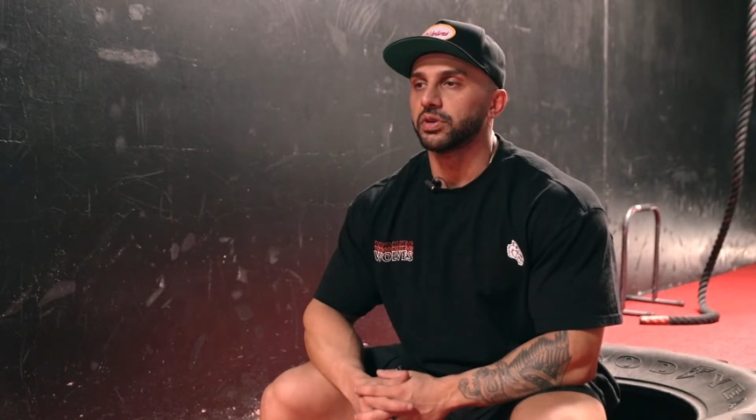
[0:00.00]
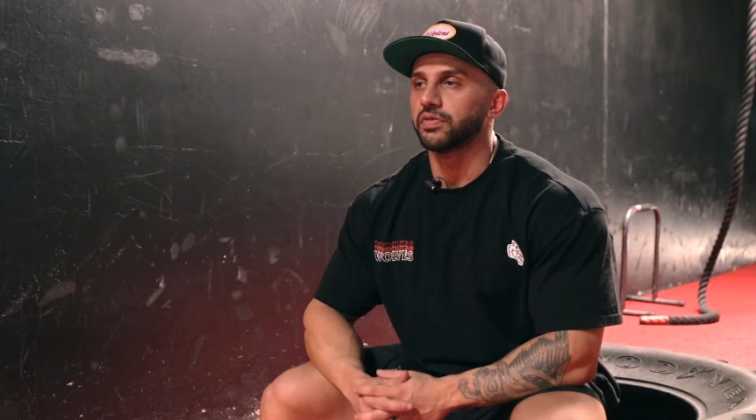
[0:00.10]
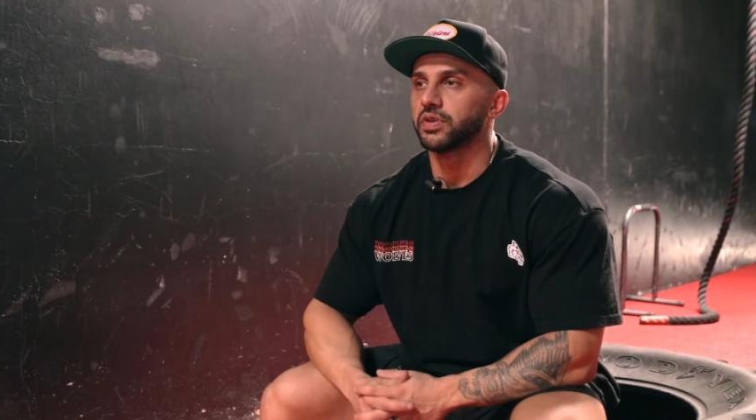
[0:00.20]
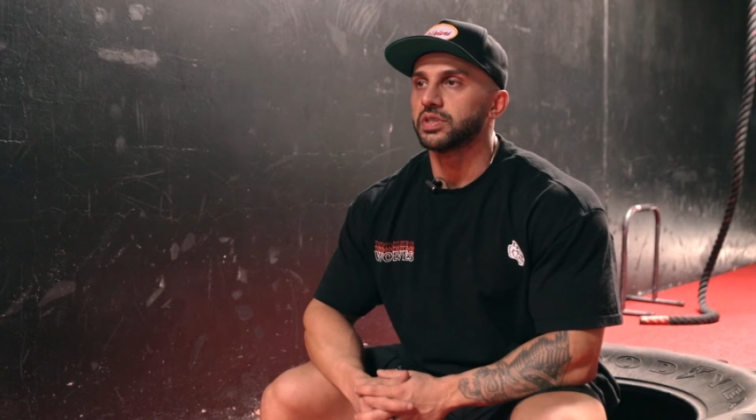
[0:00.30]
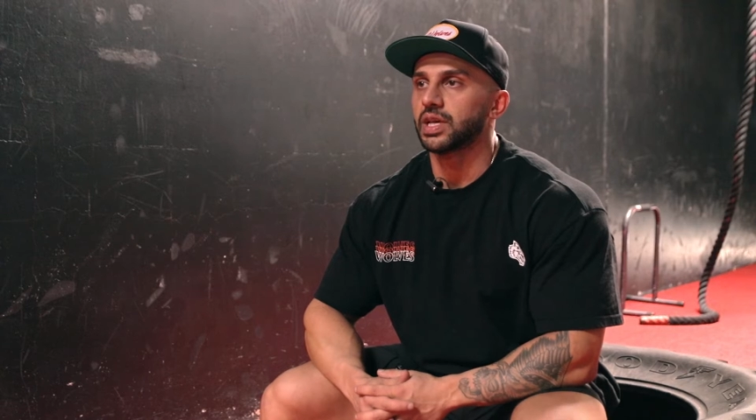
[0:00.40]
the
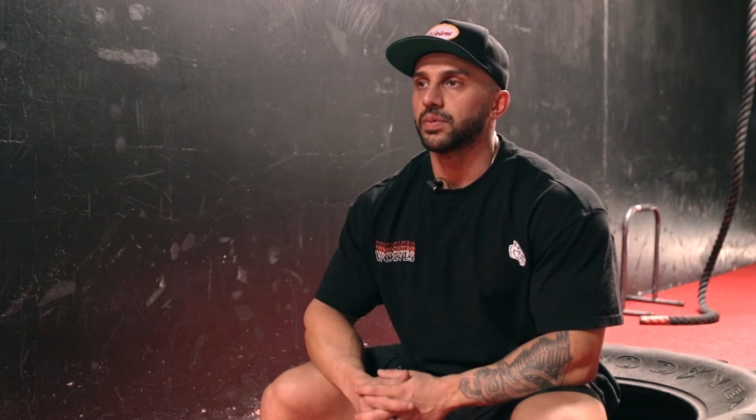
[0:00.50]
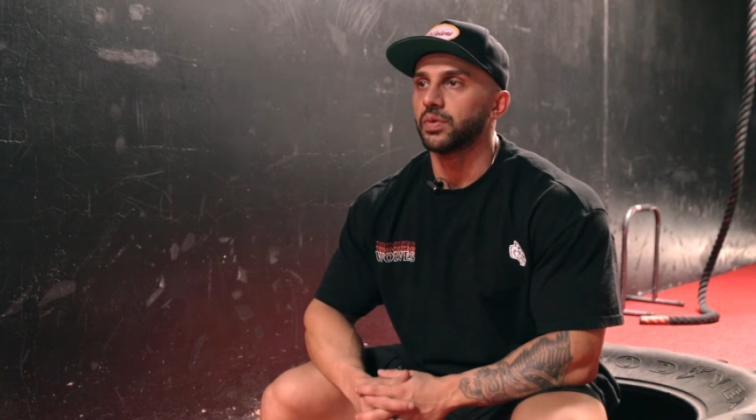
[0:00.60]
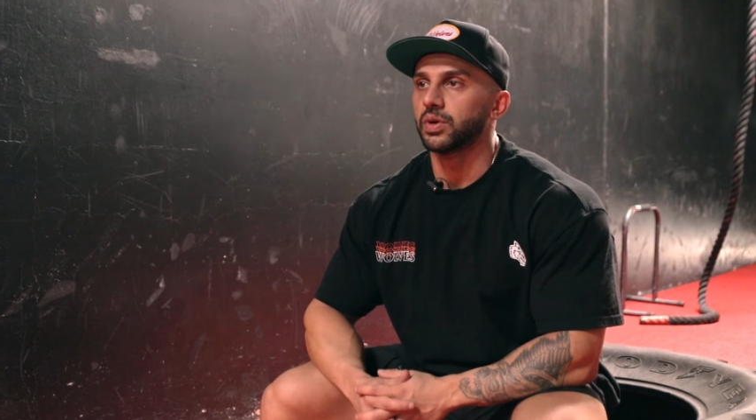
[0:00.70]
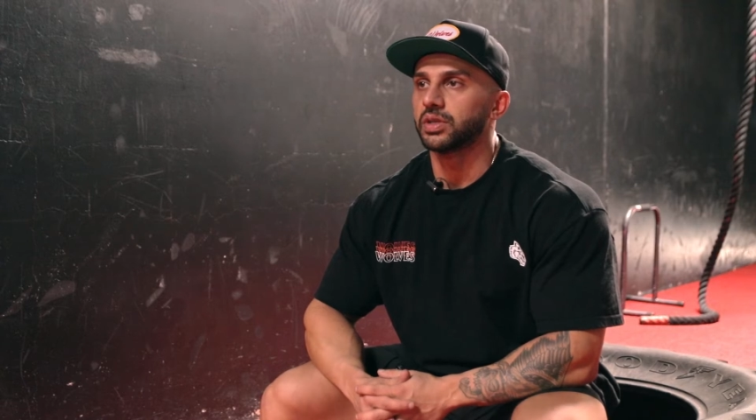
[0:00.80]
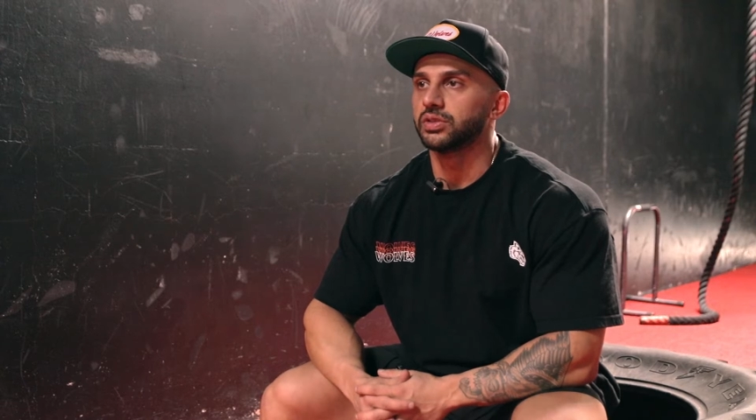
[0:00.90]
first time I
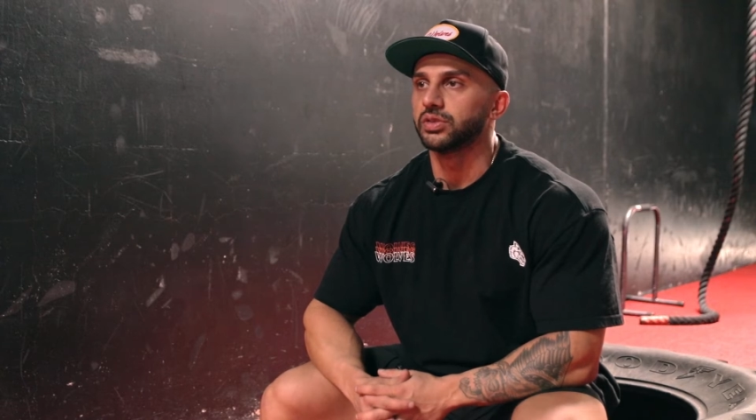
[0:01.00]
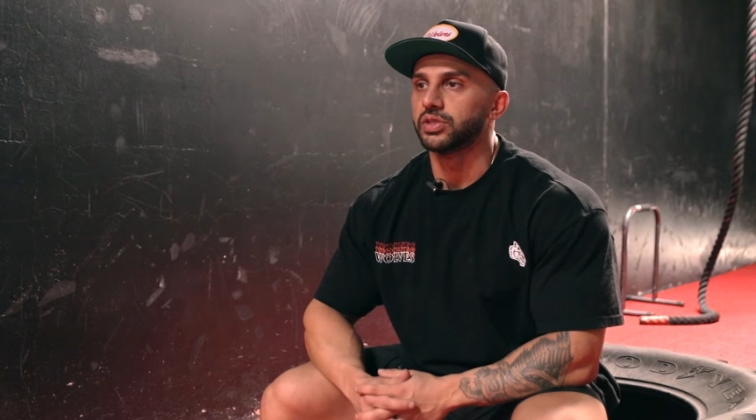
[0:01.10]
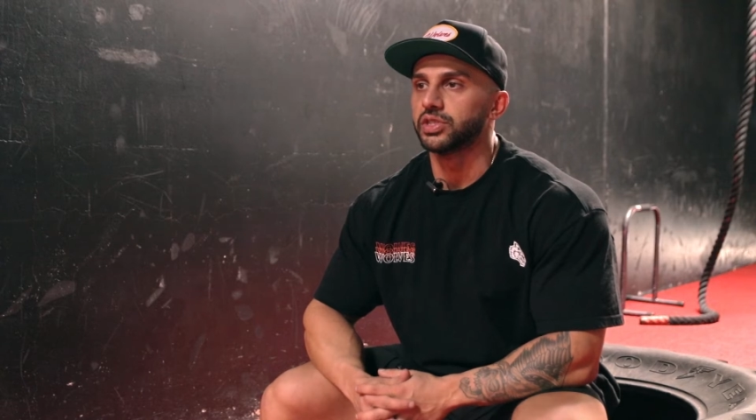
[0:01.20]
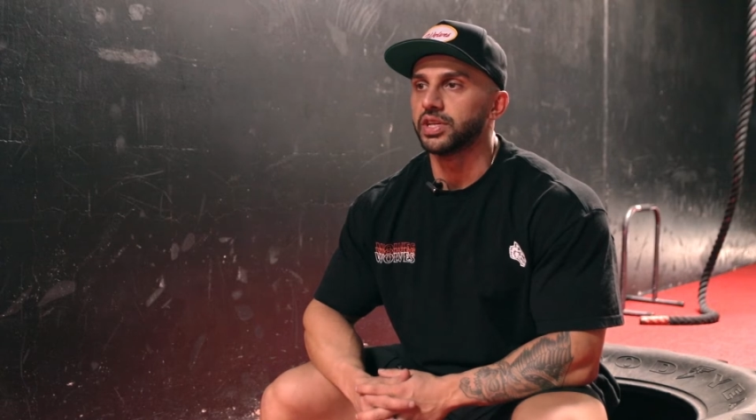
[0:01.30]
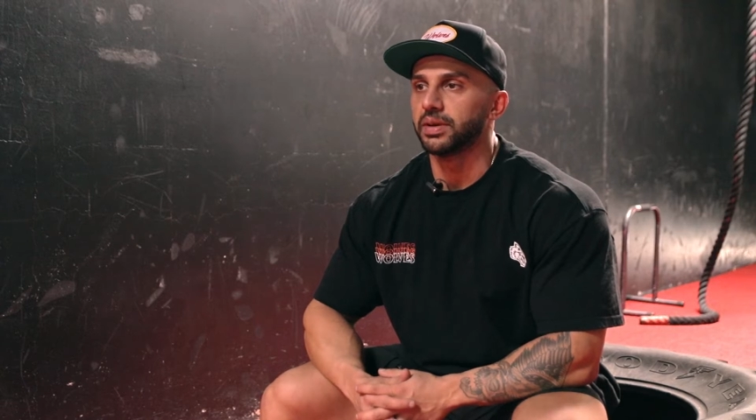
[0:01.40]
walked into the
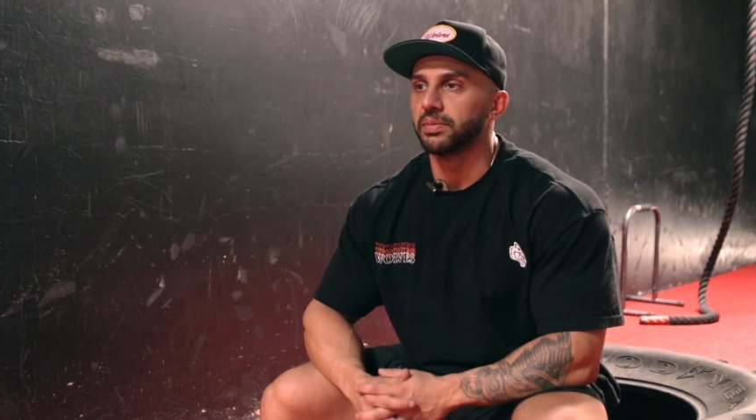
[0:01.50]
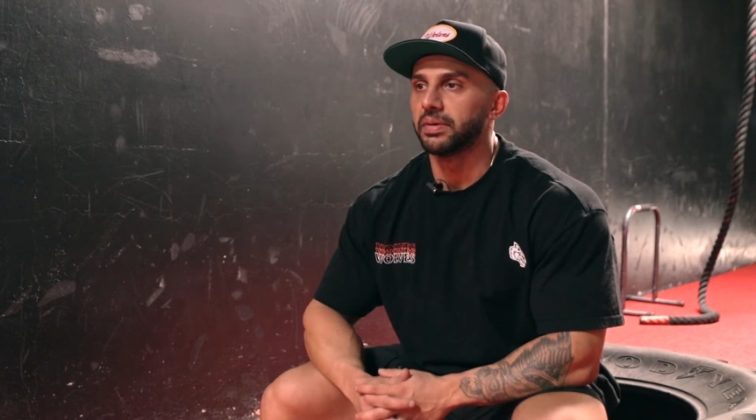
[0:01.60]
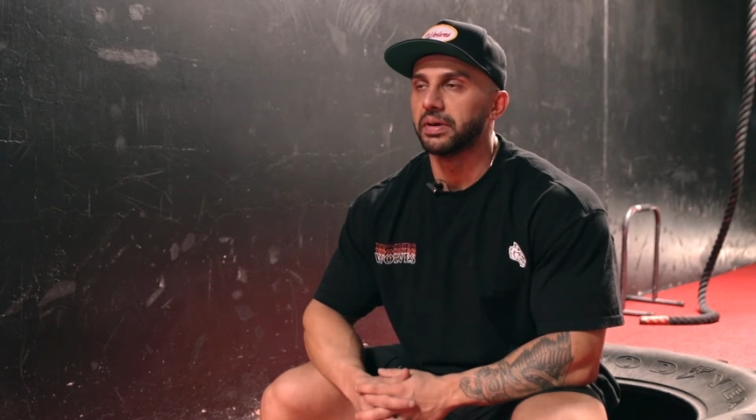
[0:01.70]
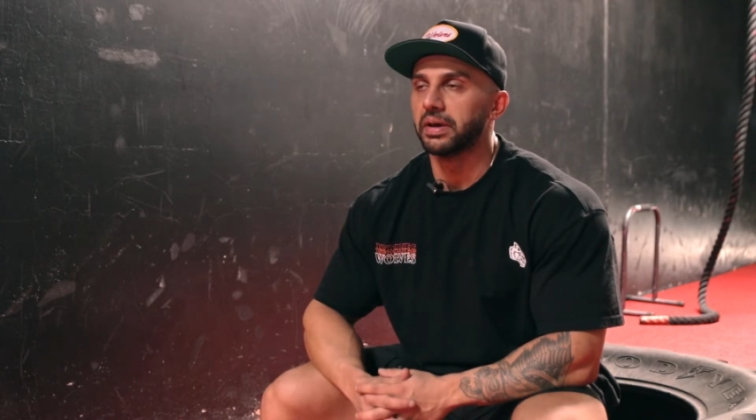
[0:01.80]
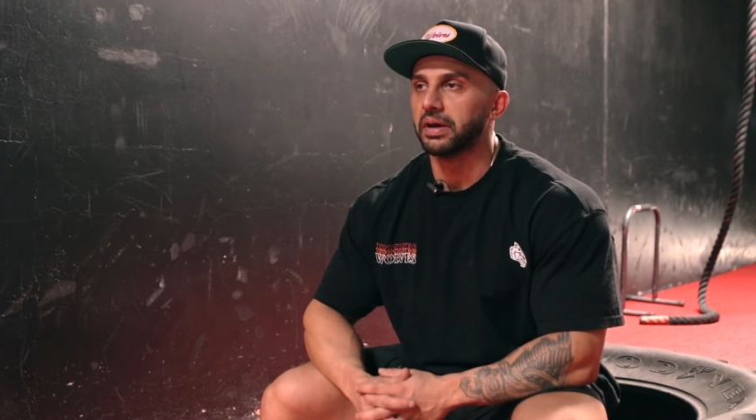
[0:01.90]
gym,
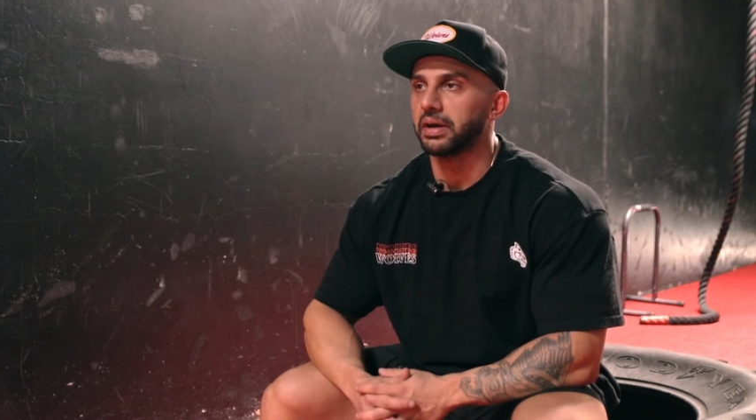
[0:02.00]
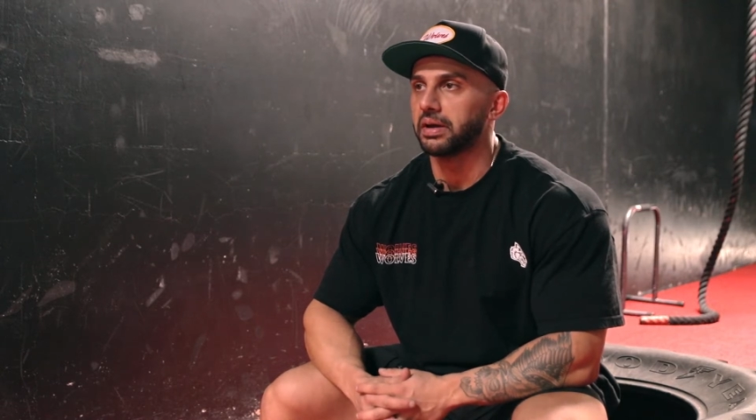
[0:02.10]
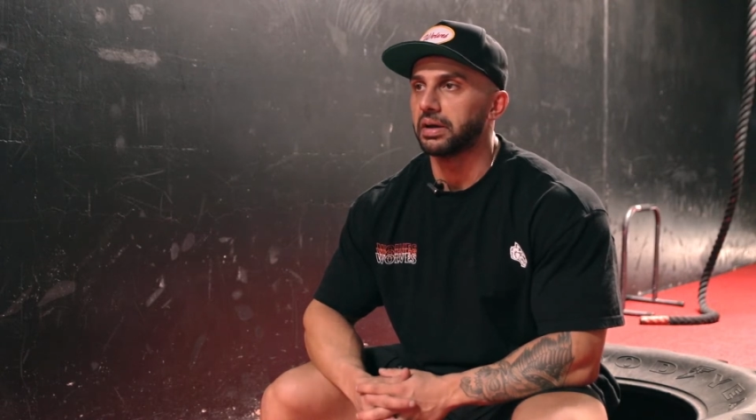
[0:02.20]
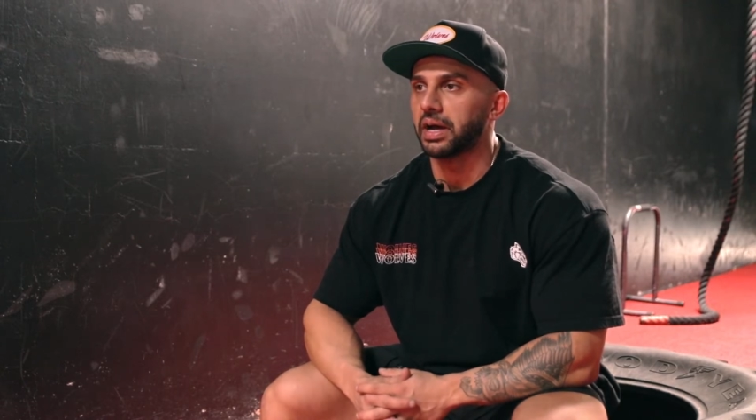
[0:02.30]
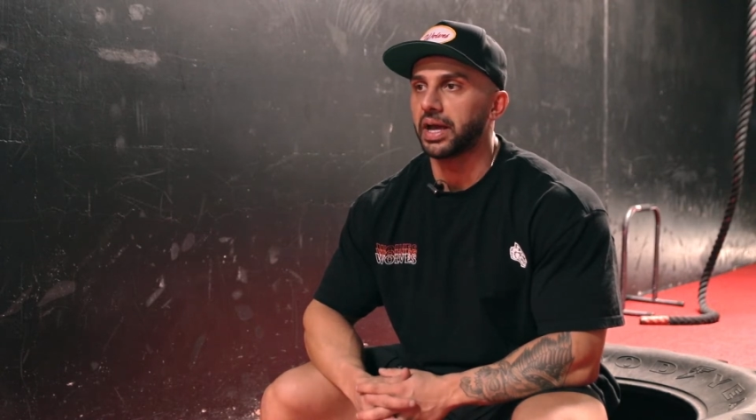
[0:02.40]

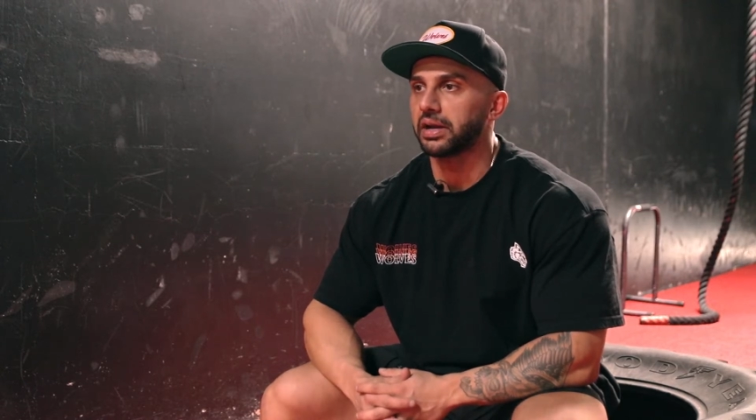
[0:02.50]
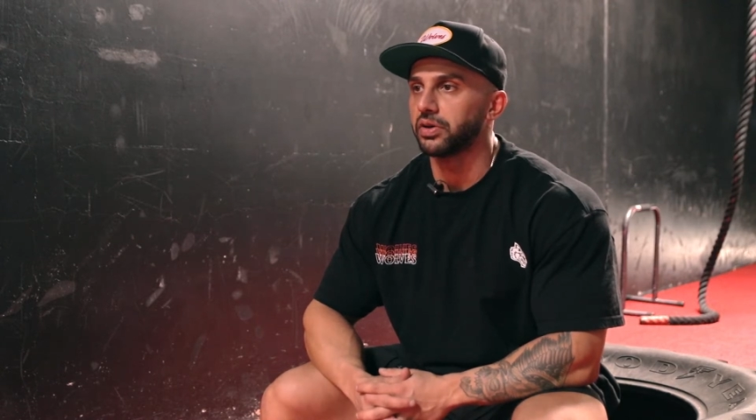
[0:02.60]
I had